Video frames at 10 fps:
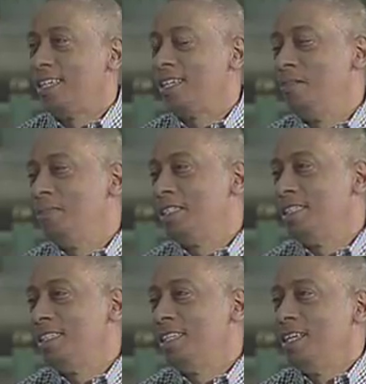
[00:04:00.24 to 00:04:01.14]
comes
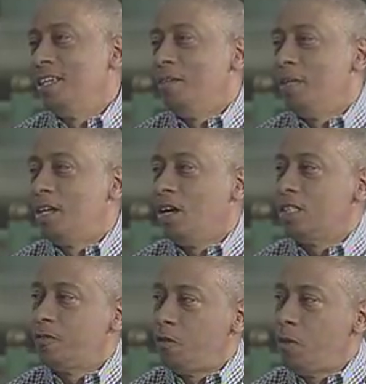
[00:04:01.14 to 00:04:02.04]
in,
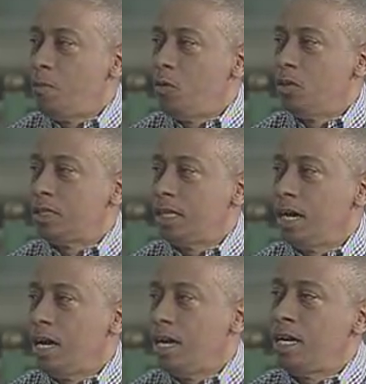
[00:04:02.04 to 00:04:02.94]
because for moles there
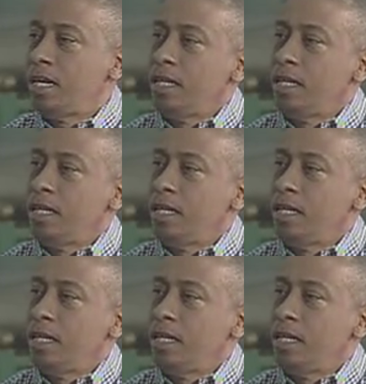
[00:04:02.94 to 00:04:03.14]
are